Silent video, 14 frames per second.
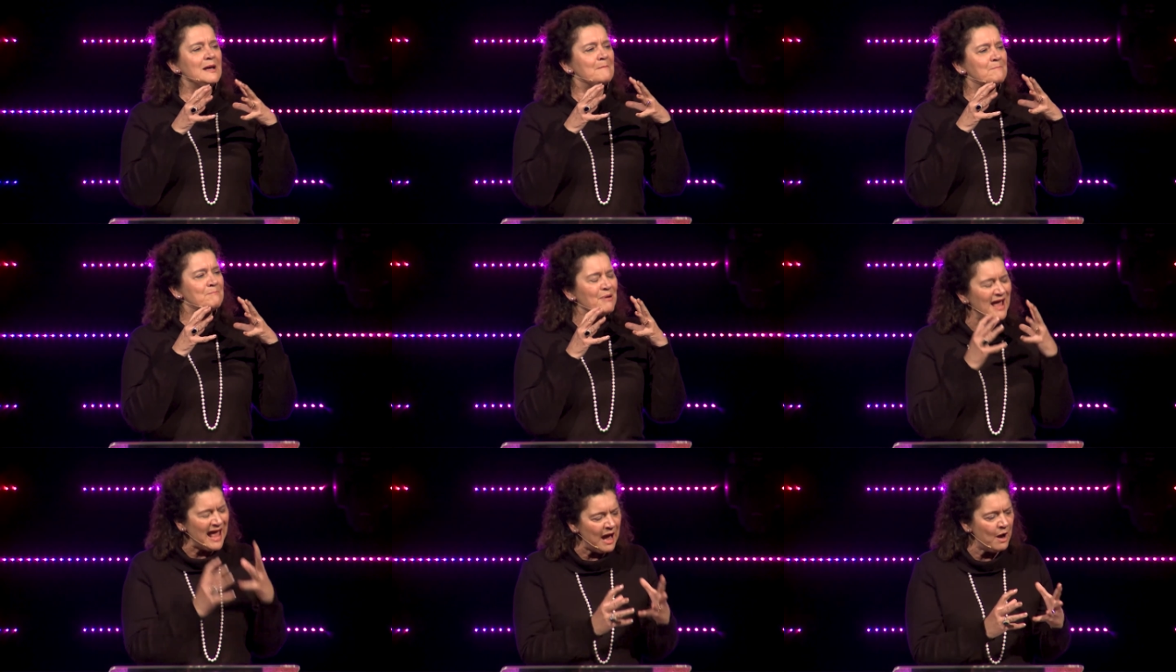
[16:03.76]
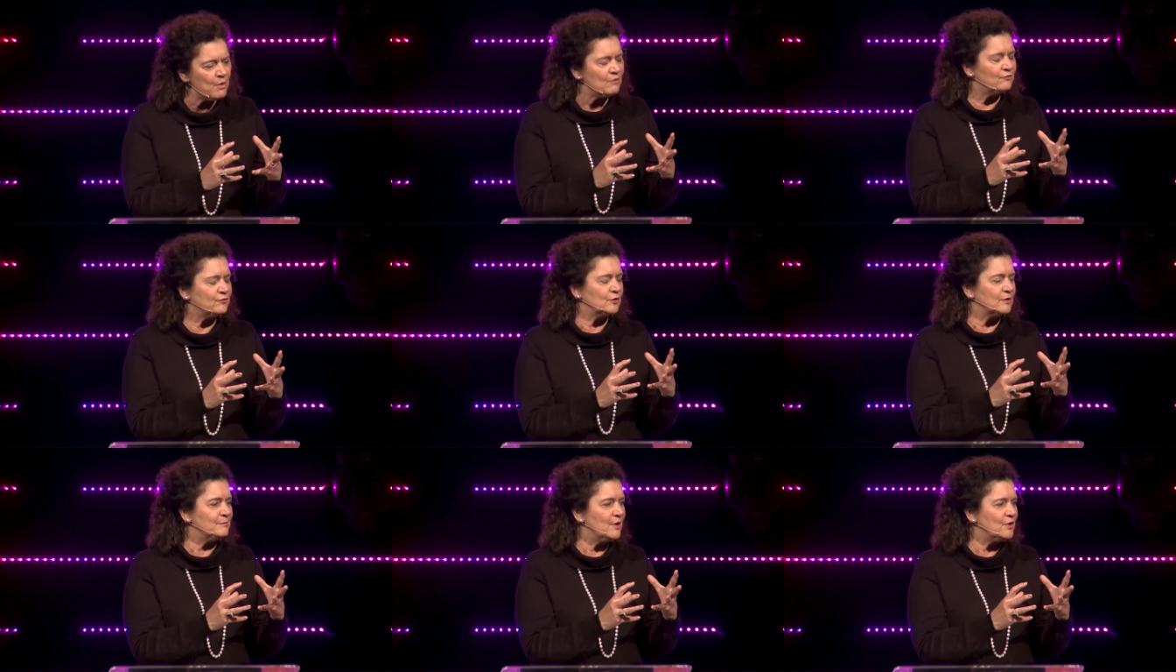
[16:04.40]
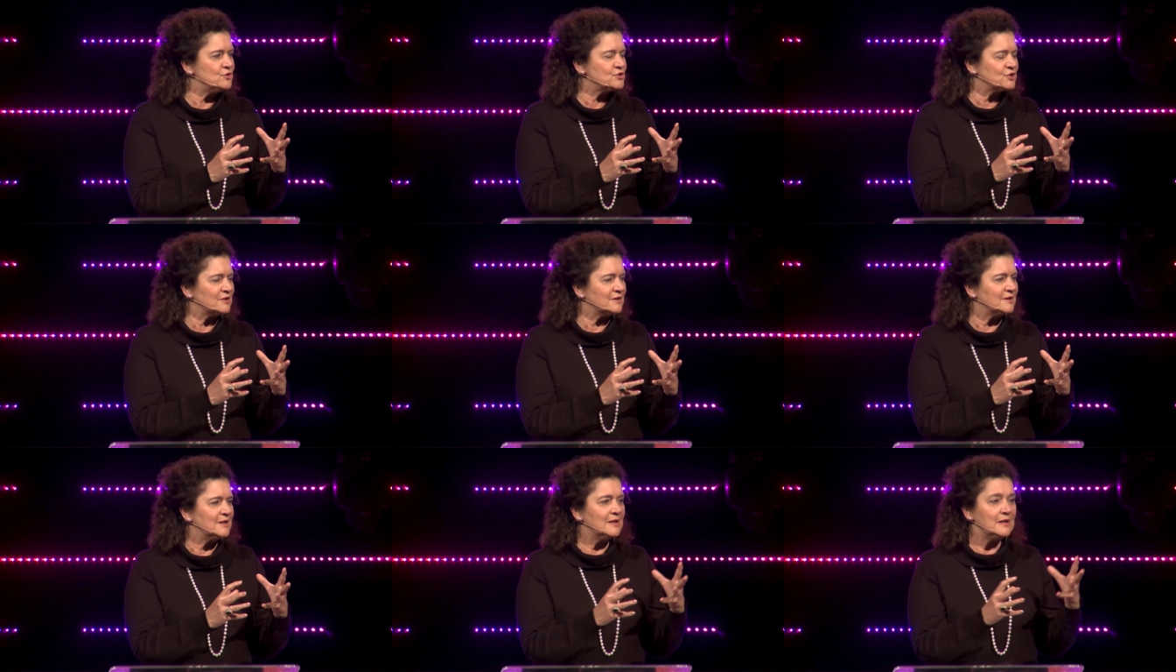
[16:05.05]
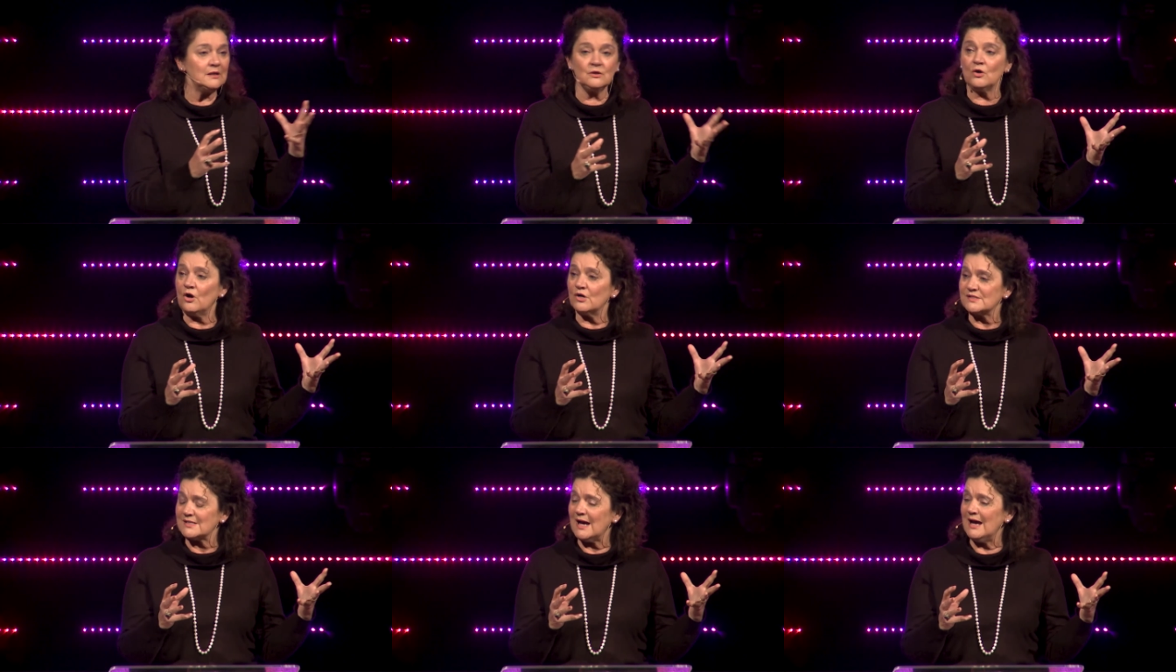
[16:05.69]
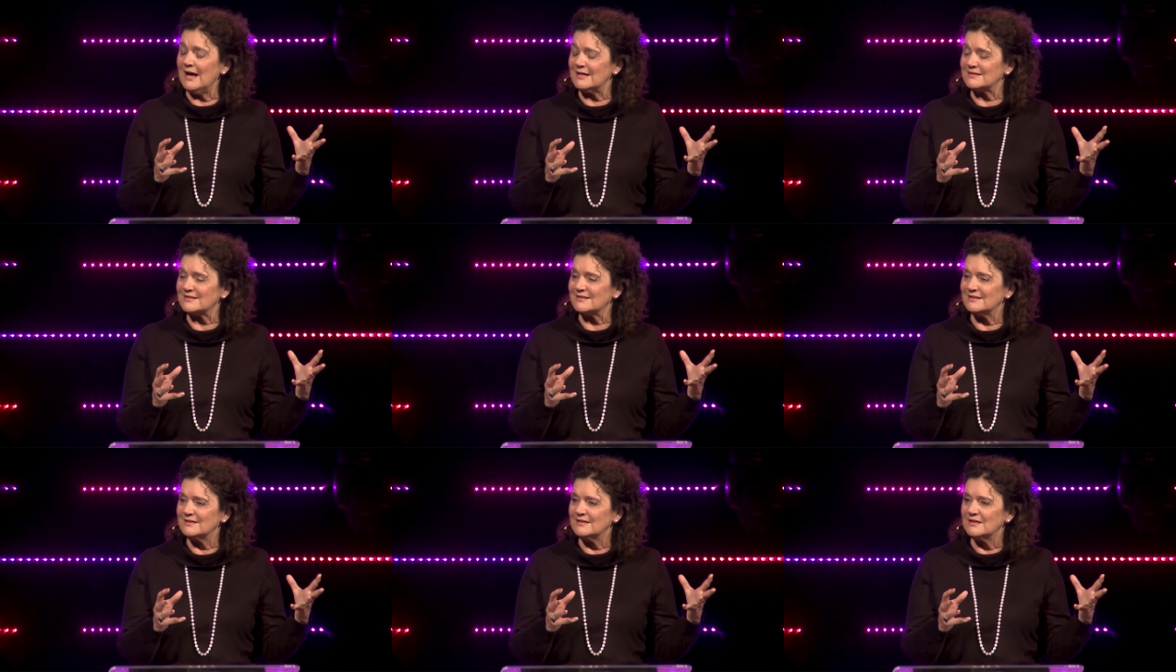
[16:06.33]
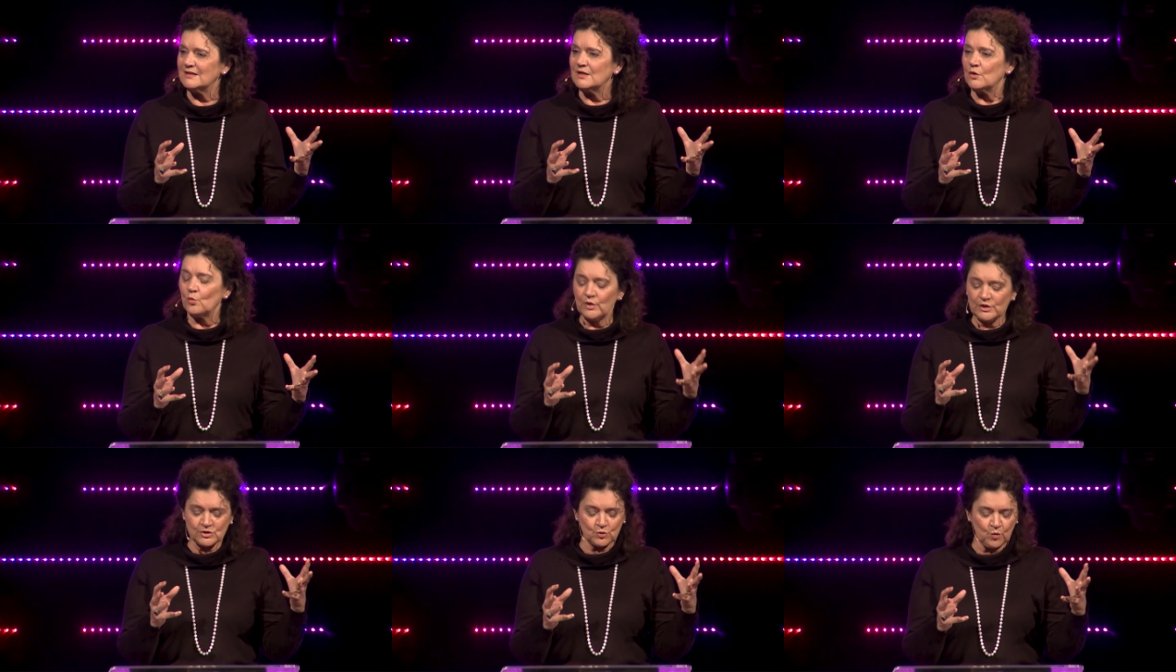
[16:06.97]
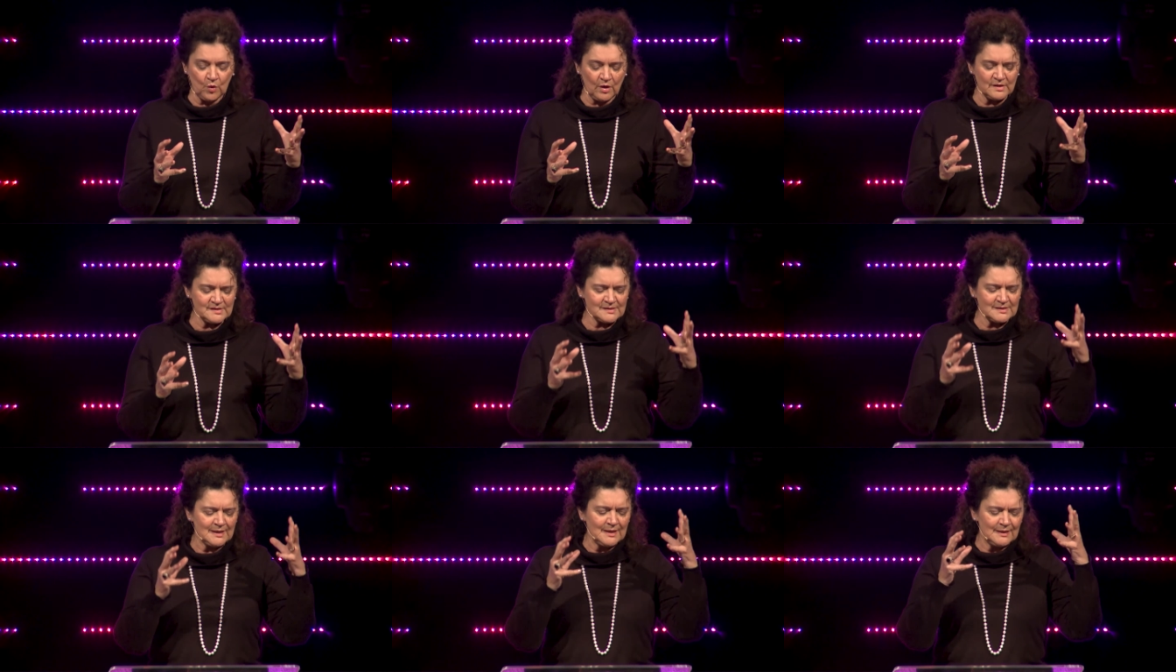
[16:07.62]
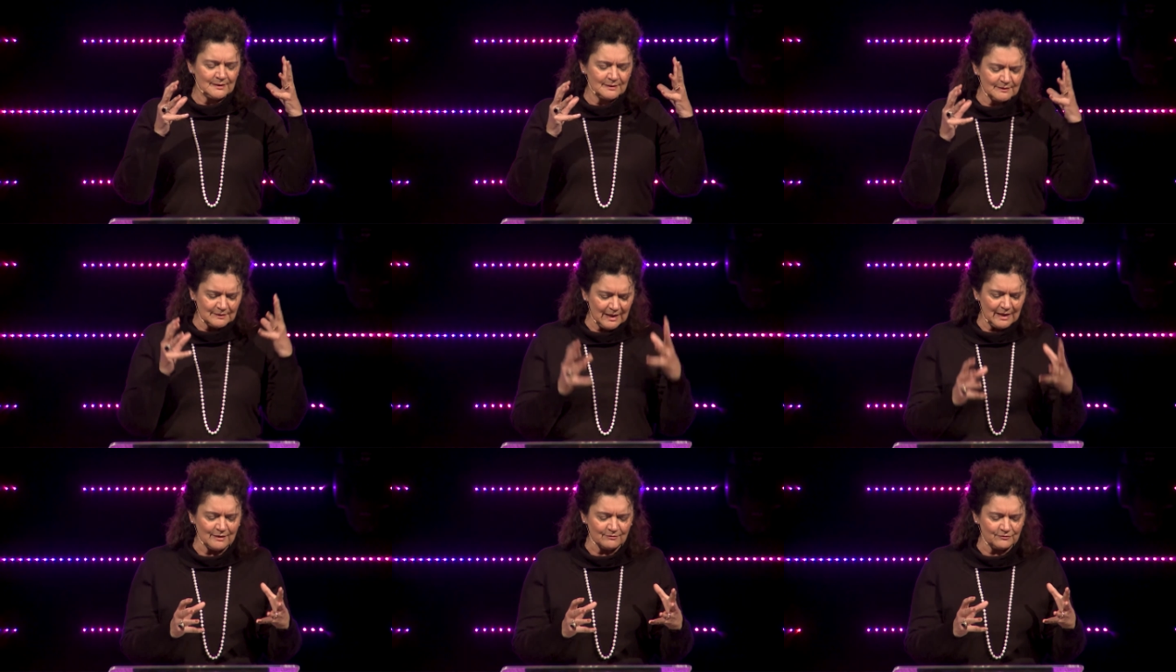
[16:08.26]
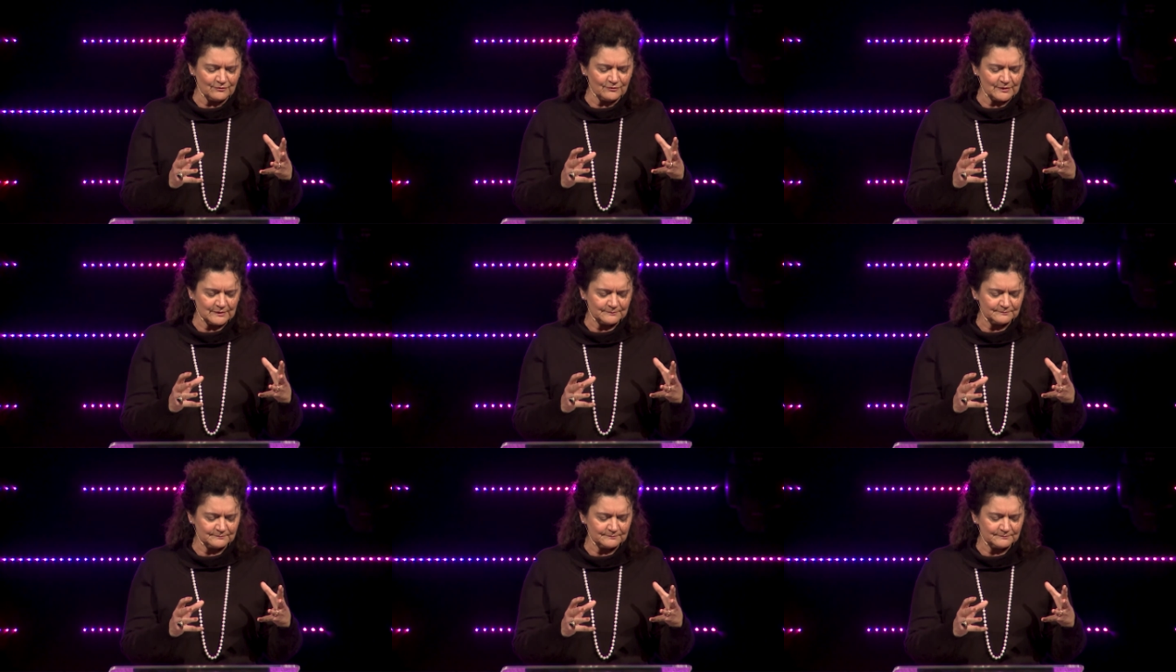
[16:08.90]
powerful emotion in God's heart, which was love.